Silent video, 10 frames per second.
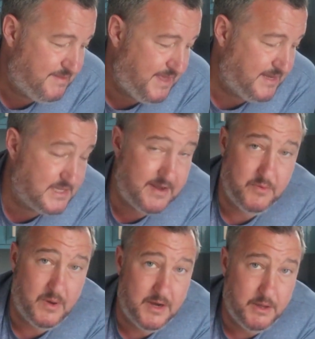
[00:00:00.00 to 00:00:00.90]
Thanks to
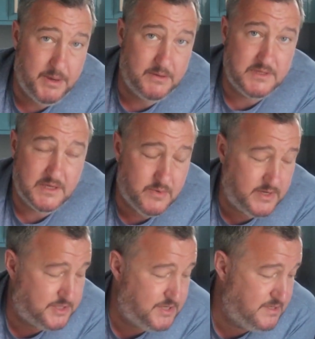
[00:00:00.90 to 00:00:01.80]
everyone that posted
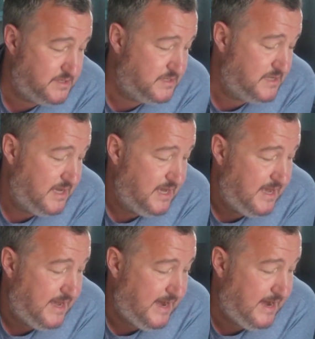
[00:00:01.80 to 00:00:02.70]
questions,
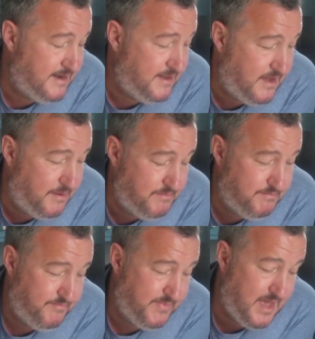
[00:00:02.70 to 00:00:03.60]

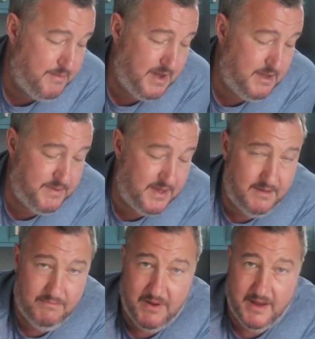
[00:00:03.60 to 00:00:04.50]
and yeah,
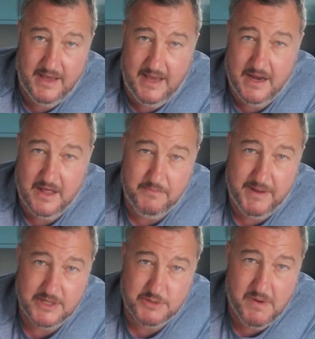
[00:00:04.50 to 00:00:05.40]
maybe when I hit another
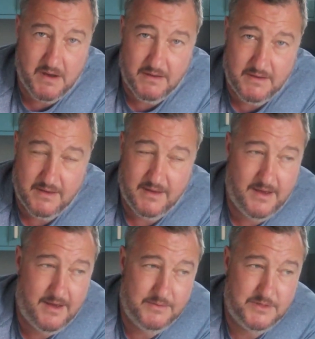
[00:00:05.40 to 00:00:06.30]
benchmark,
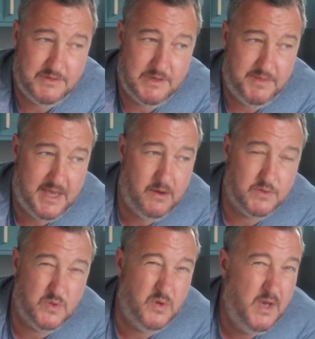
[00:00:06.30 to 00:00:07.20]
do something
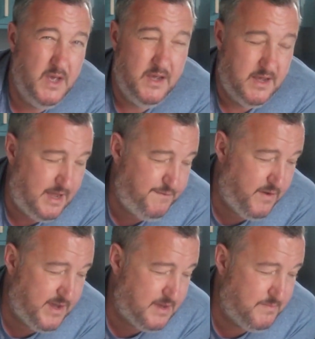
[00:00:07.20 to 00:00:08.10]
else, or if
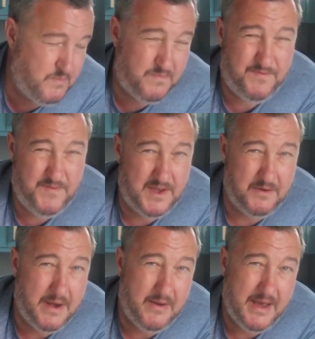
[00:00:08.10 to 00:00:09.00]
I can
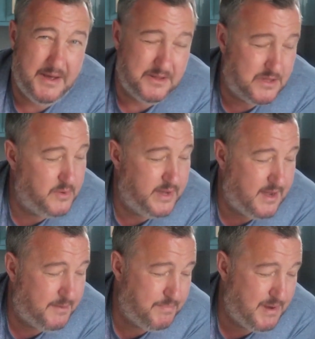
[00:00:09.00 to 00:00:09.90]
figure out how to do it.
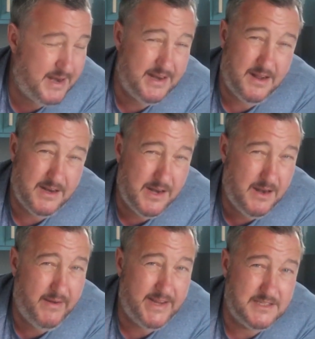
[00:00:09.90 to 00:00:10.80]
I'd
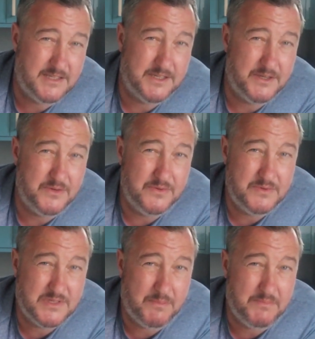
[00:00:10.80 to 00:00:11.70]
like to do
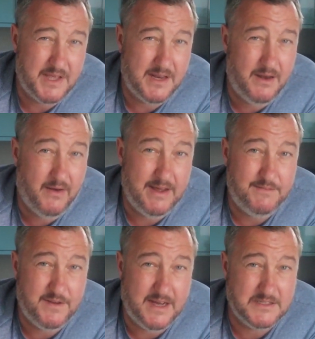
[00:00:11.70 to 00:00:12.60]
something
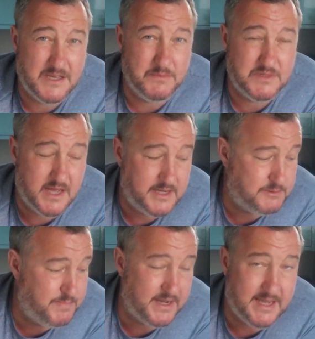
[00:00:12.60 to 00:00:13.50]
live at some
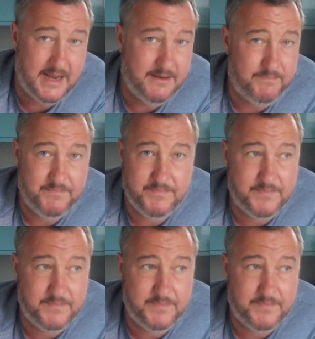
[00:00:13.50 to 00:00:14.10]
stage, but again,